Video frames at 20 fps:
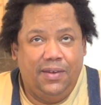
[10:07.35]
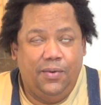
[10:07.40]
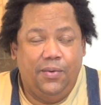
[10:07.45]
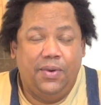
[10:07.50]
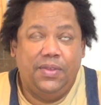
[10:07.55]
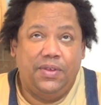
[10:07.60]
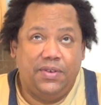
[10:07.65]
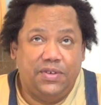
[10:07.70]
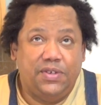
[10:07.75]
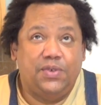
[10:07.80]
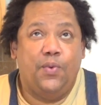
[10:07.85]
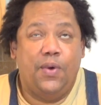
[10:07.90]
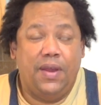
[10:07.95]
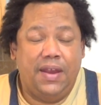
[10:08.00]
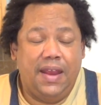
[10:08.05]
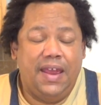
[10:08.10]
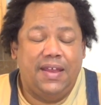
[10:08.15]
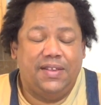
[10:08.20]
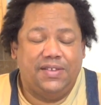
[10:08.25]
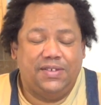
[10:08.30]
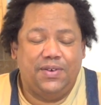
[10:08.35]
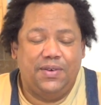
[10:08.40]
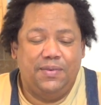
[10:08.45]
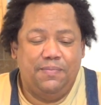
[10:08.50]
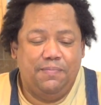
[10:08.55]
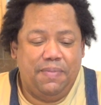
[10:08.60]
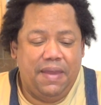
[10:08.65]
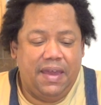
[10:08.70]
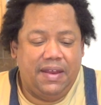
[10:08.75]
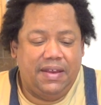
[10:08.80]
Well, there's one answer
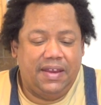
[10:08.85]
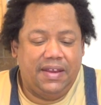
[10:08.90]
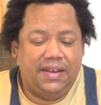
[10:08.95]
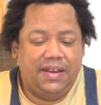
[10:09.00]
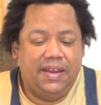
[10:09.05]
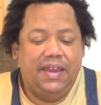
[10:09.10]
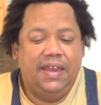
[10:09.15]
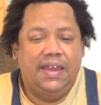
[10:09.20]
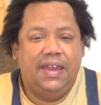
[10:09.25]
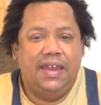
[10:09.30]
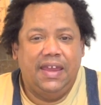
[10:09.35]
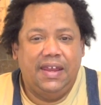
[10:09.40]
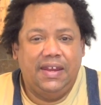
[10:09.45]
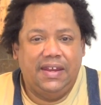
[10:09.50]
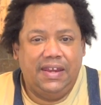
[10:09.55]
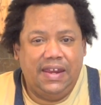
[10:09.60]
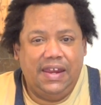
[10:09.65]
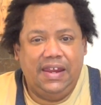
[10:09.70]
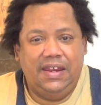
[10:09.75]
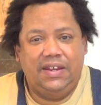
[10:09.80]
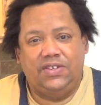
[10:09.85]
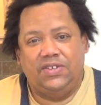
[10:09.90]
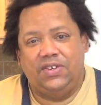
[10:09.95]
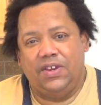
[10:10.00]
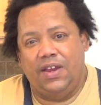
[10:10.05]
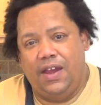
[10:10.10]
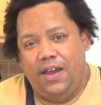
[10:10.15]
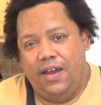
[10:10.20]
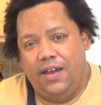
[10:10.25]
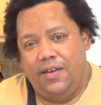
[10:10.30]
embedded in each
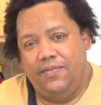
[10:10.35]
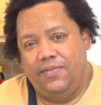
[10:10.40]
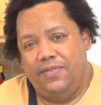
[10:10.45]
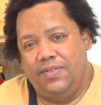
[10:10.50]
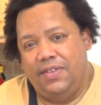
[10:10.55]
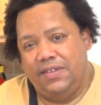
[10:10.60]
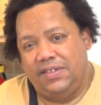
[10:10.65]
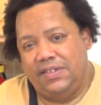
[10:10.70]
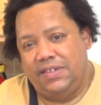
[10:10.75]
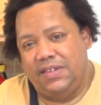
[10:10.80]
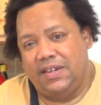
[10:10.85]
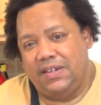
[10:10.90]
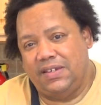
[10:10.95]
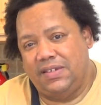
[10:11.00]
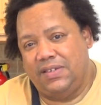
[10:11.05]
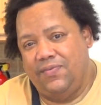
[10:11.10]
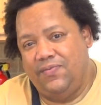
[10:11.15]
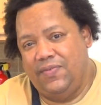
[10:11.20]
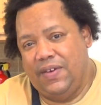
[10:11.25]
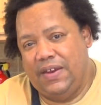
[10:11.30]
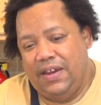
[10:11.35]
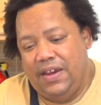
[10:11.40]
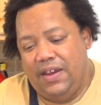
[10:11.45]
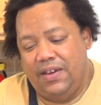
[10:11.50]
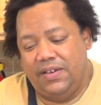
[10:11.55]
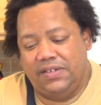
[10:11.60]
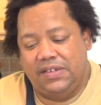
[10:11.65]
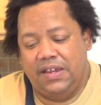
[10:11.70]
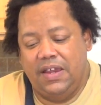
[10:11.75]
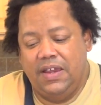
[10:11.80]
of the 6
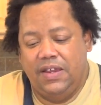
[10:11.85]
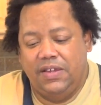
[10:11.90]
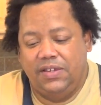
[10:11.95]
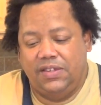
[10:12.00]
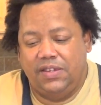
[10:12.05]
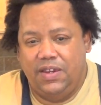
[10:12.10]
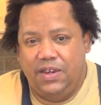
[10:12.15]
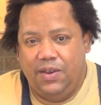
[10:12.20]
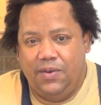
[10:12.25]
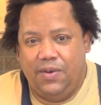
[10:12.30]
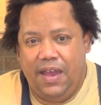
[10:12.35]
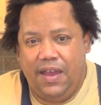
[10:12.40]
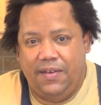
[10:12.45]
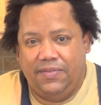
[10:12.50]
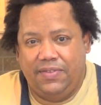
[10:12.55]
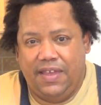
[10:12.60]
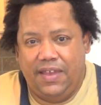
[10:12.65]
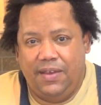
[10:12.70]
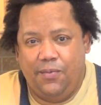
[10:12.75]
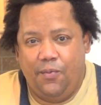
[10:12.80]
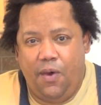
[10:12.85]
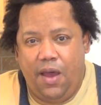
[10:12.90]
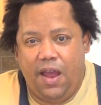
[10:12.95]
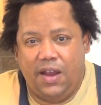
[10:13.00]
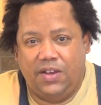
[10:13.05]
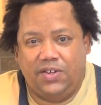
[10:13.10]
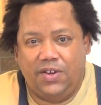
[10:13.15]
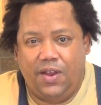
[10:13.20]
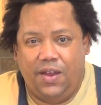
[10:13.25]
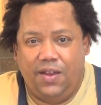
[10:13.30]
videos. So you'll have to
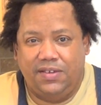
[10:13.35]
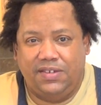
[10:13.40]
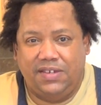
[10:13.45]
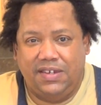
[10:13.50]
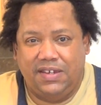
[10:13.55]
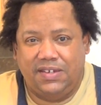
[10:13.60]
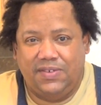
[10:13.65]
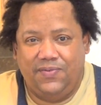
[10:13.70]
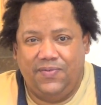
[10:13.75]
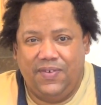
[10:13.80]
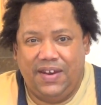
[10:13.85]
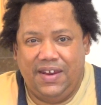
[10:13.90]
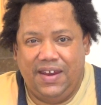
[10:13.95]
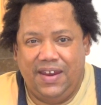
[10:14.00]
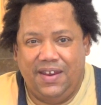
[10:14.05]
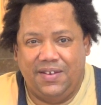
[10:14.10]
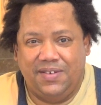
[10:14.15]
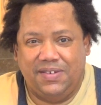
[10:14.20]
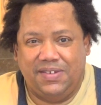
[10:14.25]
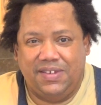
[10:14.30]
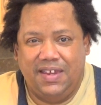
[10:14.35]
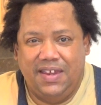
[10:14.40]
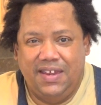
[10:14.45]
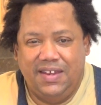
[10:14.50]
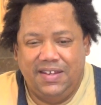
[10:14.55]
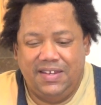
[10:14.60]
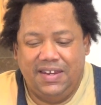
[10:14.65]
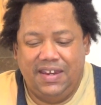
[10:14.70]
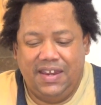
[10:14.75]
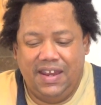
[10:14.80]
watch all 6 videos
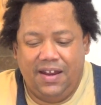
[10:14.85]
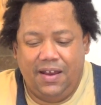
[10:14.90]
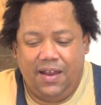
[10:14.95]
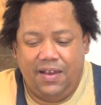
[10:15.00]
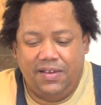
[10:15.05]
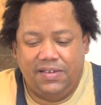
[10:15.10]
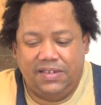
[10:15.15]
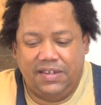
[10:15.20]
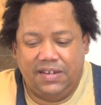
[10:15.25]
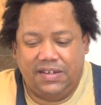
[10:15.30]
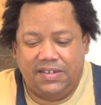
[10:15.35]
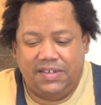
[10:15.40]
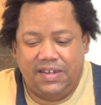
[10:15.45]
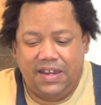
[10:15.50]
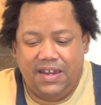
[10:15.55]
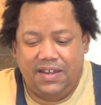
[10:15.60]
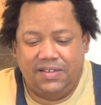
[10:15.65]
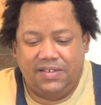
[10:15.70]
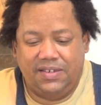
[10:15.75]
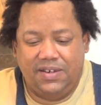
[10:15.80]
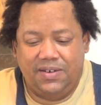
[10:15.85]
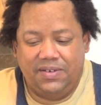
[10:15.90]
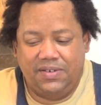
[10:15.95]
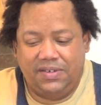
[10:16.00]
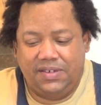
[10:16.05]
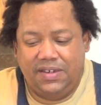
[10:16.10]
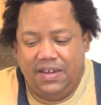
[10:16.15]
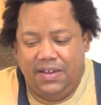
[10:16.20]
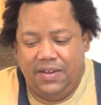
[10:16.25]
to get all 6 answers.